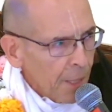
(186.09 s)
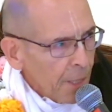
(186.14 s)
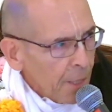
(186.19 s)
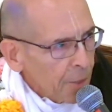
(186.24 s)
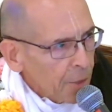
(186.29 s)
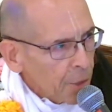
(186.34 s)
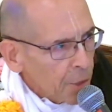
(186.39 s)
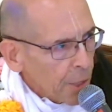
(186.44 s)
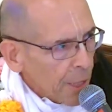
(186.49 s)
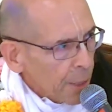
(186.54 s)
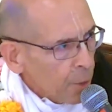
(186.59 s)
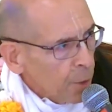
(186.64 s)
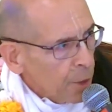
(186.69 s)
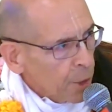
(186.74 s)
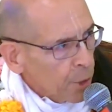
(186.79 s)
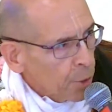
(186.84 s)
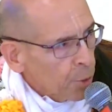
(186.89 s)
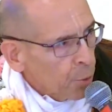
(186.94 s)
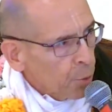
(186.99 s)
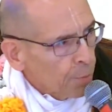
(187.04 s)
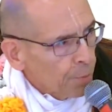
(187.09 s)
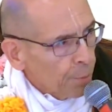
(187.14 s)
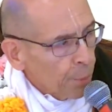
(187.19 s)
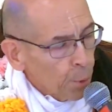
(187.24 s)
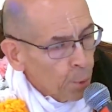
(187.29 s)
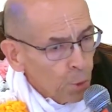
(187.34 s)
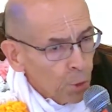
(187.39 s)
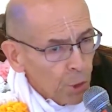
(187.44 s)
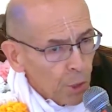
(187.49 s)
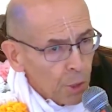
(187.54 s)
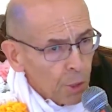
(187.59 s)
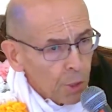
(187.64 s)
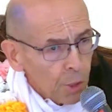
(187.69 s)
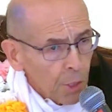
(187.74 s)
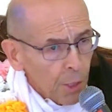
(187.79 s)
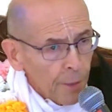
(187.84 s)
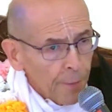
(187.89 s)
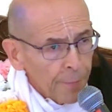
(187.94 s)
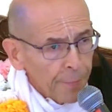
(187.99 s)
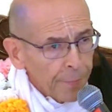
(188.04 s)
Just like when you do pujas
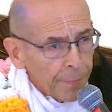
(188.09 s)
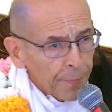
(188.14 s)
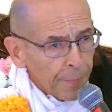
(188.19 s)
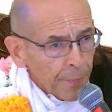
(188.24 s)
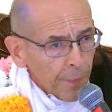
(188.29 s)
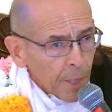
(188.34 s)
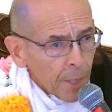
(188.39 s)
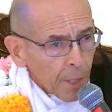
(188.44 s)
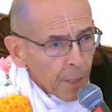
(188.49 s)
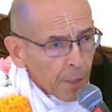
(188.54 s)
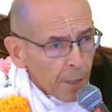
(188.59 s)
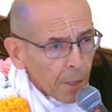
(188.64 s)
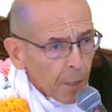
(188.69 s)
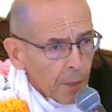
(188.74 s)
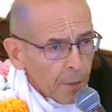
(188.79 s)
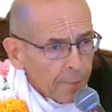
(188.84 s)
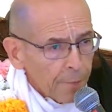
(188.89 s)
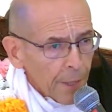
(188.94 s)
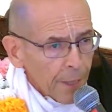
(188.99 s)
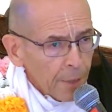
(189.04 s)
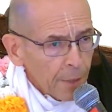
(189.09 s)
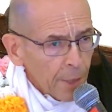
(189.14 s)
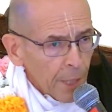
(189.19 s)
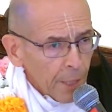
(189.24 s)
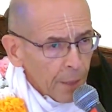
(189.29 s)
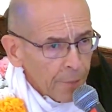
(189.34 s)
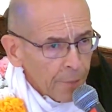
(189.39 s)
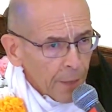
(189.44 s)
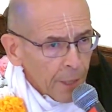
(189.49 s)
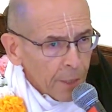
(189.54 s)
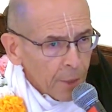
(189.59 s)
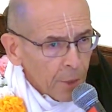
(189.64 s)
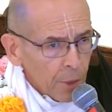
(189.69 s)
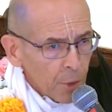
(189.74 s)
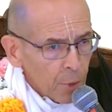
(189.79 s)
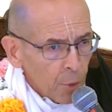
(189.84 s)
or fire sacrifices,